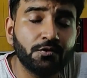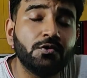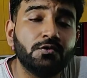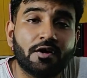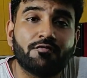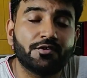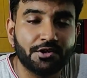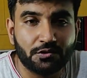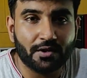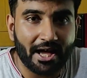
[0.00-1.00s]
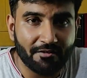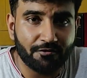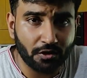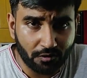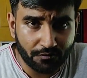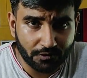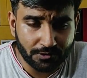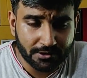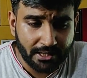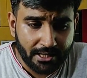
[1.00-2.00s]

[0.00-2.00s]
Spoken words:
You are free to have your views.